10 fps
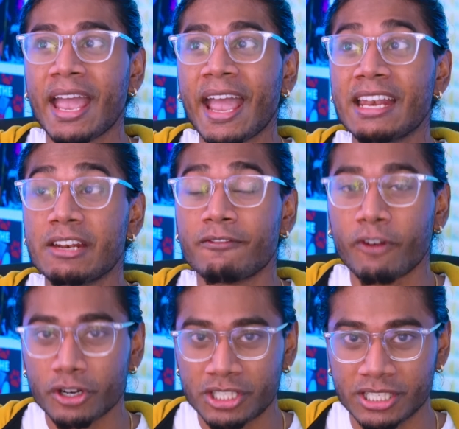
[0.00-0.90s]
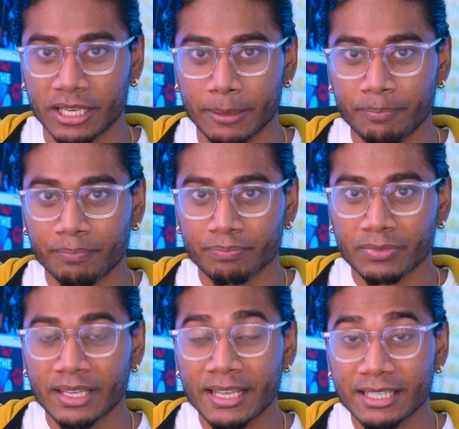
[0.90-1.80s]
and inverts it
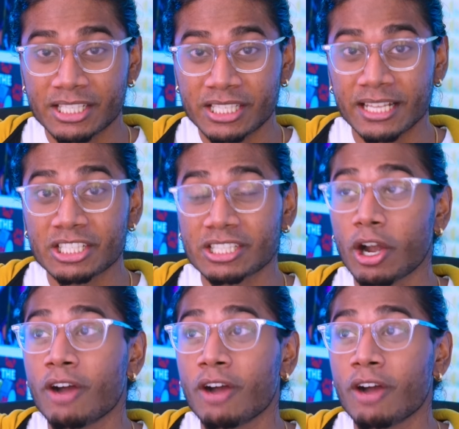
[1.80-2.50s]
in the sense